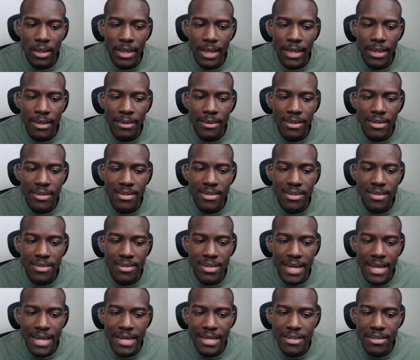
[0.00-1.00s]
And this is
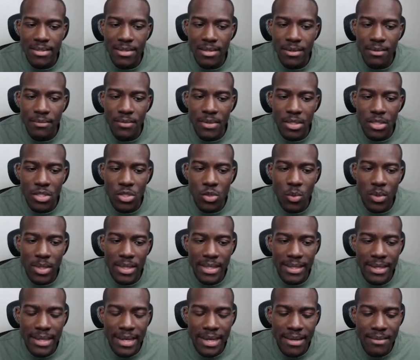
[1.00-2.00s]
as of the
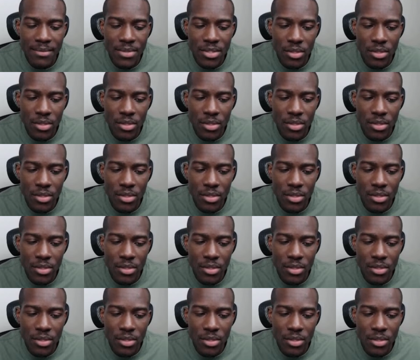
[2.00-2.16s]
29th.